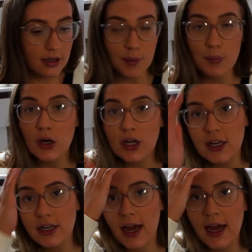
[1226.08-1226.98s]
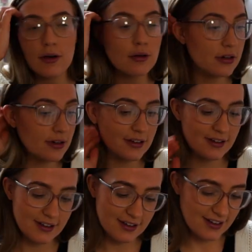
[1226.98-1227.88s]
I'm boiling now,
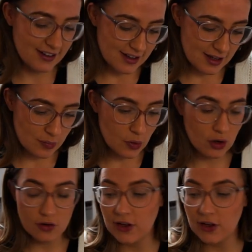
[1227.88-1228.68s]
but